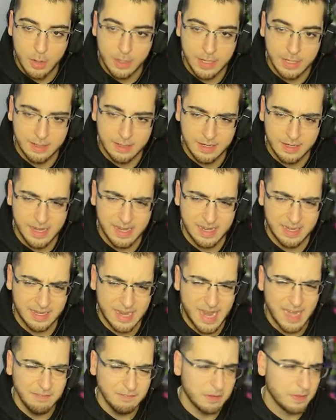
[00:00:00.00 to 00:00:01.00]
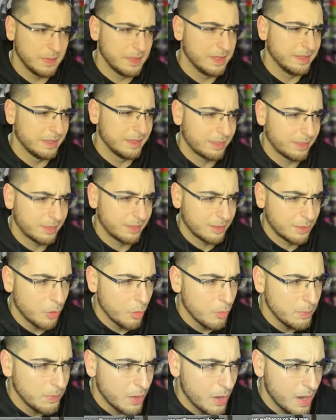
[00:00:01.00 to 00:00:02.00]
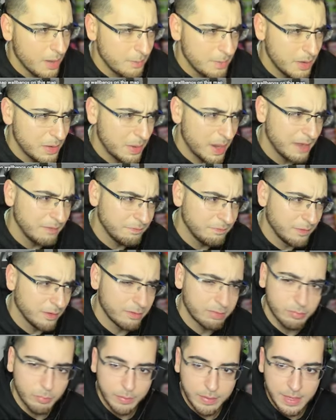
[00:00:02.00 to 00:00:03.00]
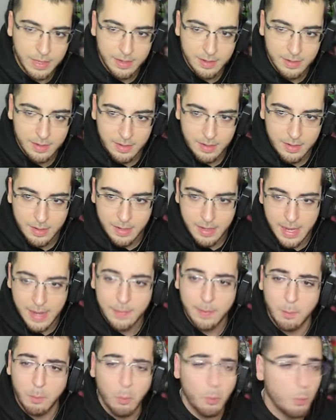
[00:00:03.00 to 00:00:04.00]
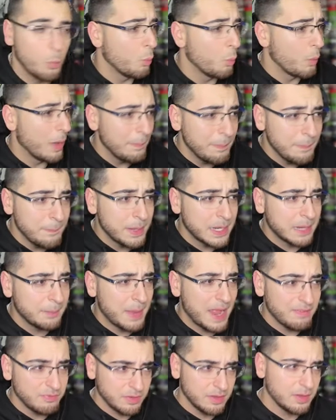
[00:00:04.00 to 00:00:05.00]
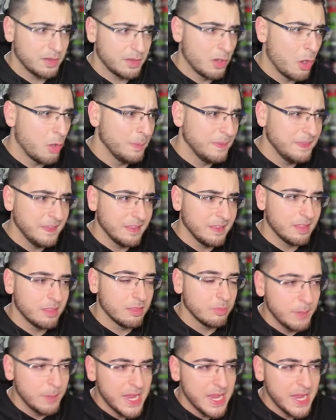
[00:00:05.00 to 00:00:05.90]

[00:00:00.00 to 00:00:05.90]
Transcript: cooking tonight. Kind of a clean scope combo. I fucks with it. And the weapon pickup after. Homie thinks he's